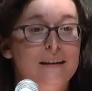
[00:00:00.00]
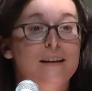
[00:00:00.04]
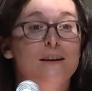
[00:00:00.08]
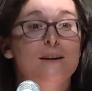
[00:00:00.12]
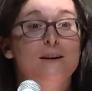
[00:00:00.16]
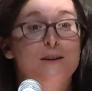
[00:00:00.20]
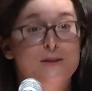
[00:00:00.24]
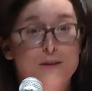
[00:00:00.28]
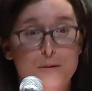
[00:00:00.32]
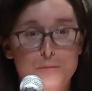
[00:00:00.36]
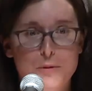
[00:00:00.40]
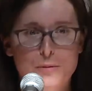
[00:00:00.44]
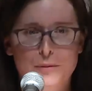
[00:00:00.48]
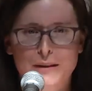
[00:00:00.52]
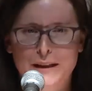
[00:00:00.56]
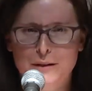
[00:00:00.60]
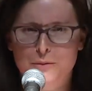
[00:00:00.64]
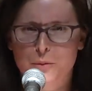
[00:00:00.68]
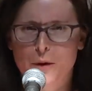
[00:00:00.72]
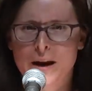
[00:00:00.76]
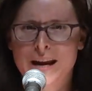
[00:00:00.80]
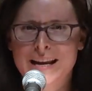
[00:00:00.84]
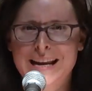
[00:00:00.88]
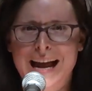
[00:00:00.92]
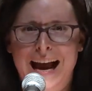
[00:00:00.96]
Because some people are like,
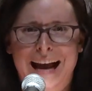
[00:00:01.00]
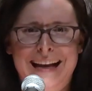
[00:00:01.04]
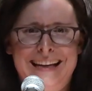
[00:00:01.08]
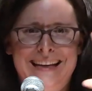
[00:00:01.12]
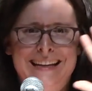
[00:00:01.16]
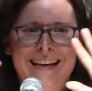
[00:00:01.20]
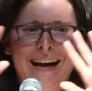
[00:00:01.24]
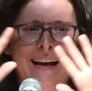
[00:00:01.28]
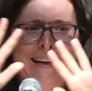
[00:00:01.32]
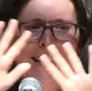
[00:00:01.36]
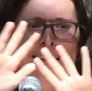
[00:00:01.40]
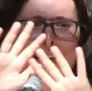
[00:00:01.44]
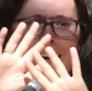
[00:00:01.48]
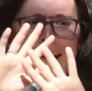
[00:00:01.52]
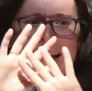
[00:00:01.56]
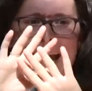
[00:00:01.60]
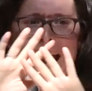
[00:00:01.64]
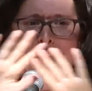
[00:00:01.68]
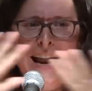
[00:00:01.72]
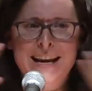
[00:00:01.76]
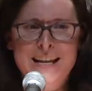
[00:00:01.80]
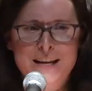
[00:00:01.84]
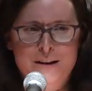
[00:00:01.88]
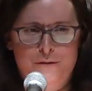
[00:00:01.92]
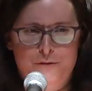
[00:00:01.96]
wait, I cannot get on
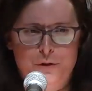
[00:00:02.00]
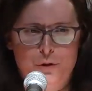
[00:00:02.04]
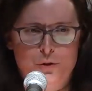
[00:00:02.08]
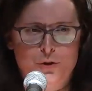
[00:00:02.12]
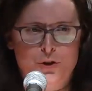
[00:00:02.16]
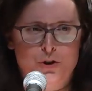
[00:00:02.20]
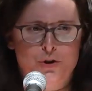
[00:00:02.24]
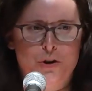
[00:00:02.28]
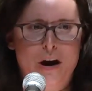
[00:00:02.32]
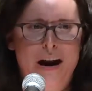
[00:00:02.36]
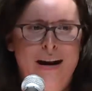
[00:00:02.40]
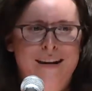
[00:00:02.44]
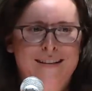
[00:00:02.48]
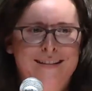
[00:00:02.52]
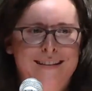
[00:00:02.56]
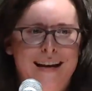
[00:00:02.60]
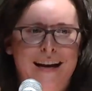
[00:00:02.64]
any of those tracks.